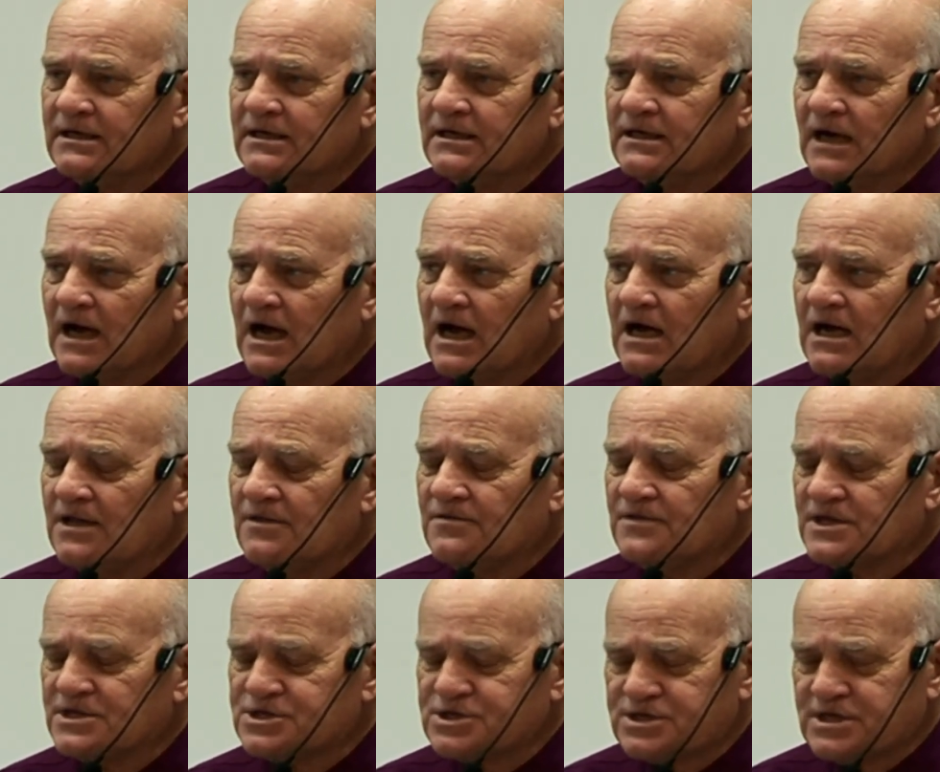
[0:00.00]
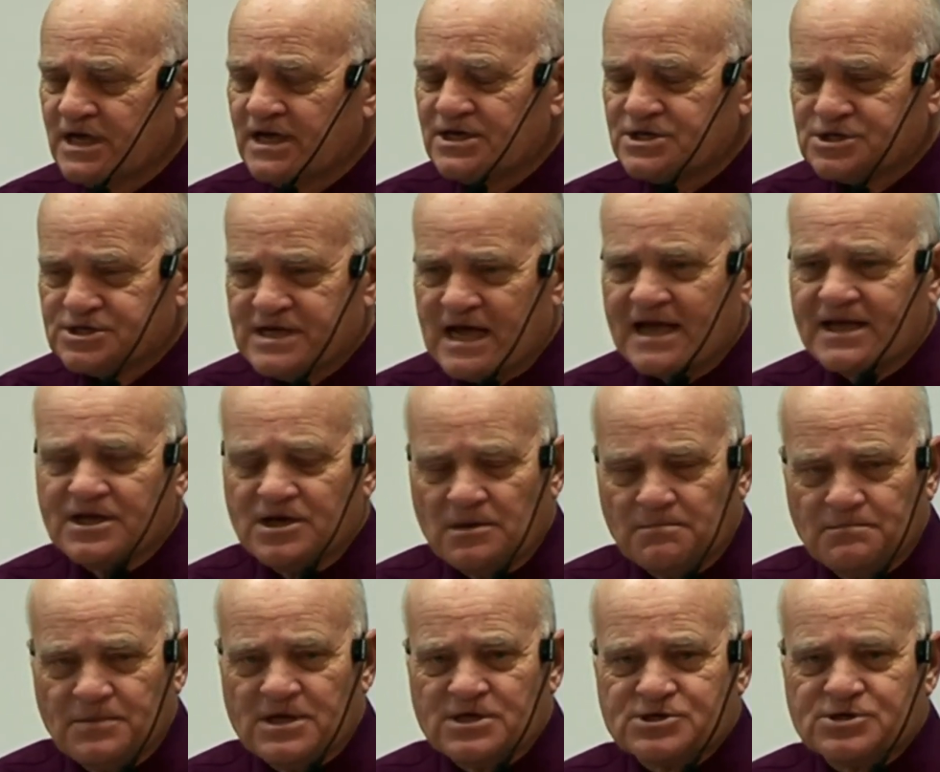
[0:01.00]
uh, this, his second
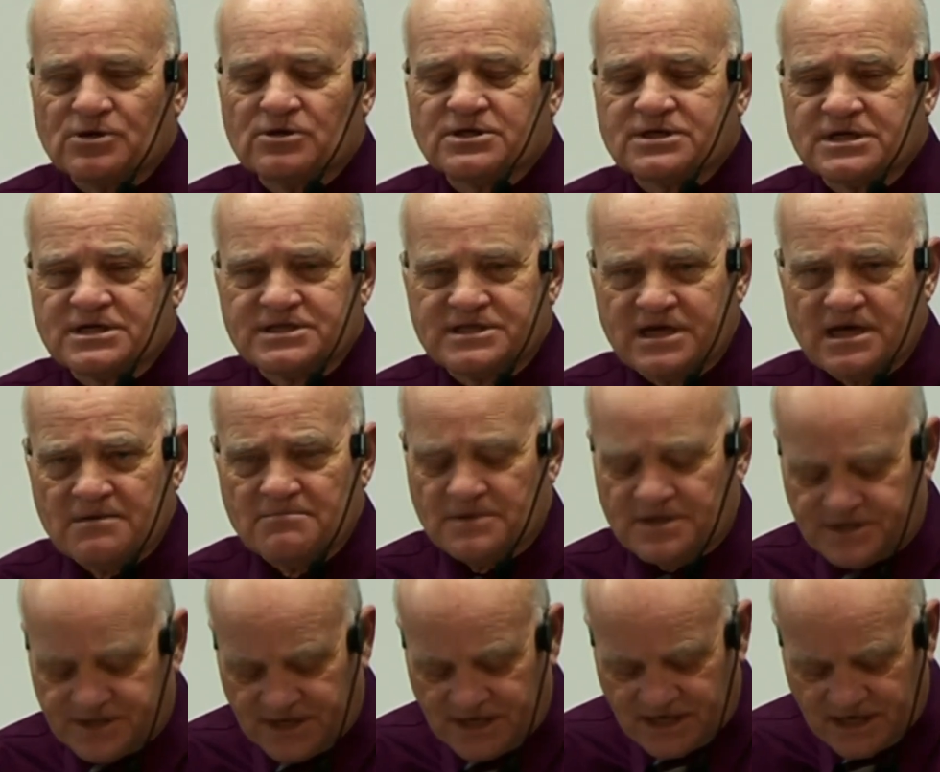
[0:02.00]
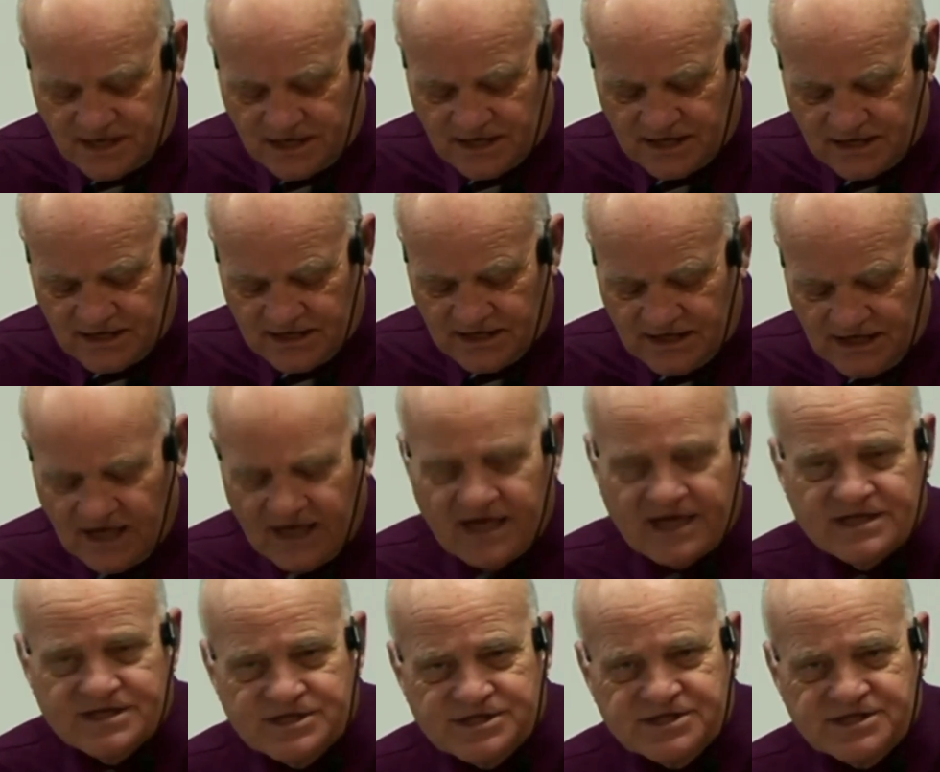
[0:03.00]
epistle to Timothy
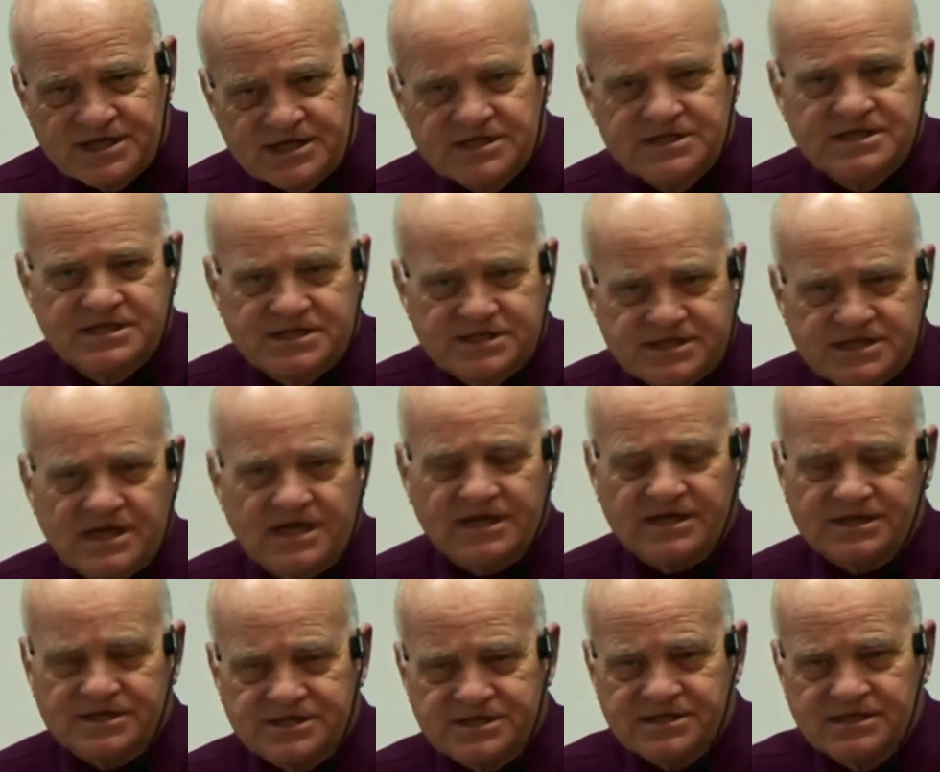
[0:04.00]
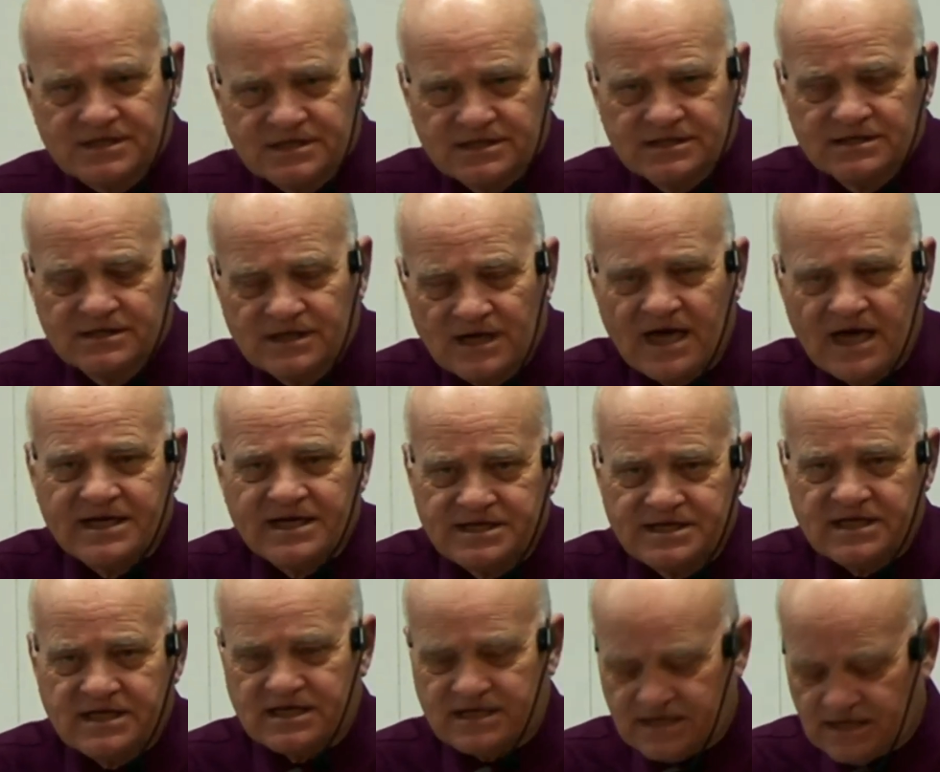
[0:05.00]
in sixty-six A
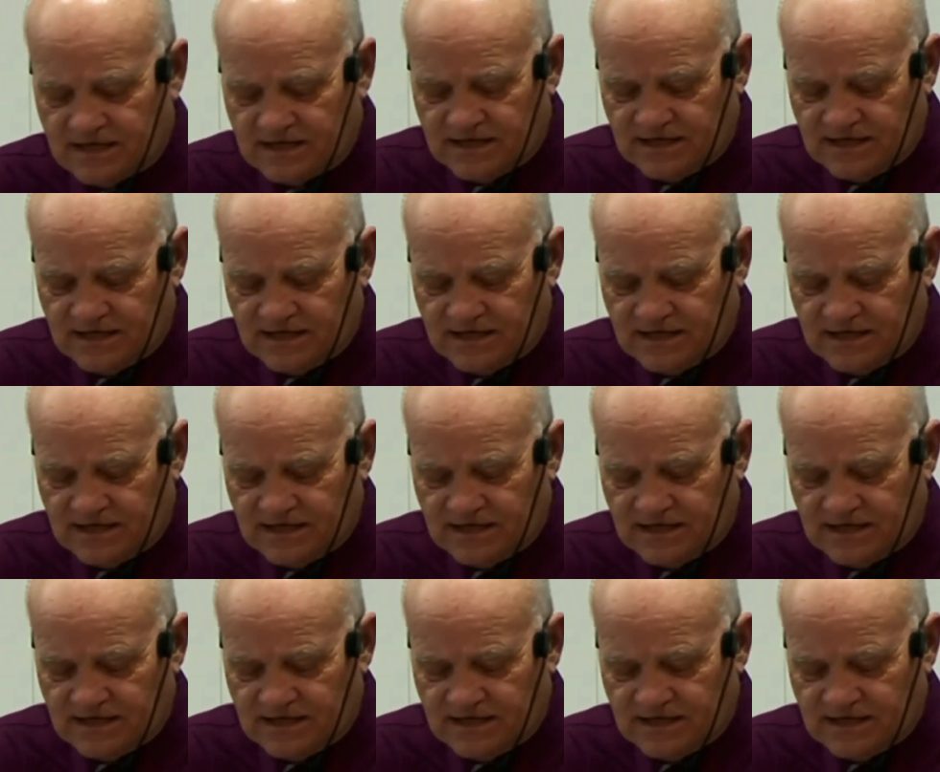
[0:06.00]
D.